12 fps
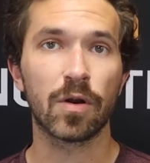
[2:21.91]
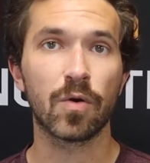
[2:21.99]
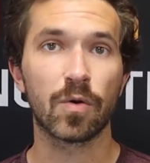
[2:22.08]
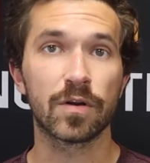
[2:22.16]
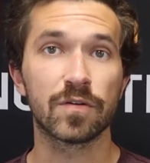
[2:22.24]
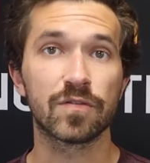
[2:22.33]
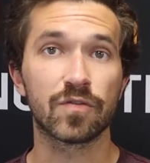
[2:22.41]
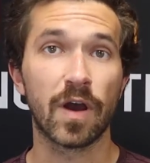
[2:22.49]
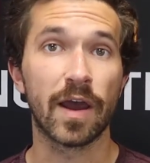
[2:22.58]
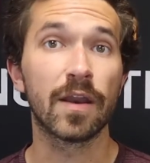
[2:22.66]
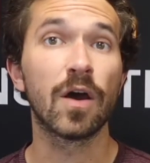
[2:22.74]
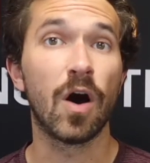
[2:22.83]
or your
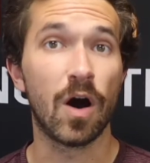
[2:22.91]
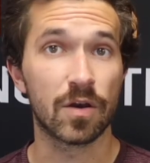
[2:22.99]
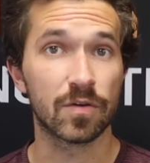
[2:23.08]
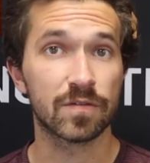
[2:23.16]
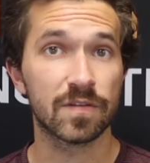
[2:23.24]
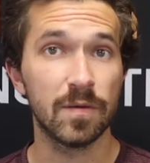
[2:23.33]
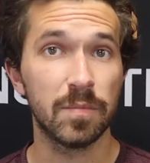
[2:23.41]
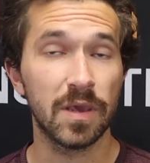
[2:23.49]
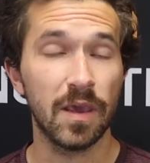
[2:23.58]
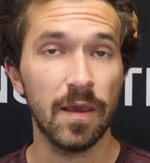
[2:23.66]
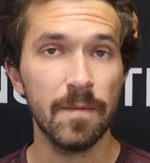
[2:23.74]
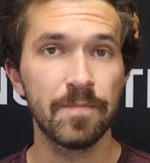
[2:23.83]
Stryd Auto
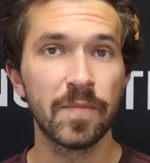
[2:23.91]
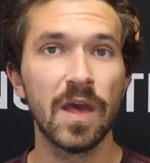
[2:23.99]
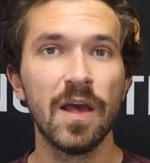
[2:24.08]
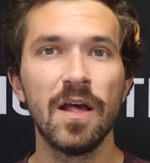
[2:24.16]
CP.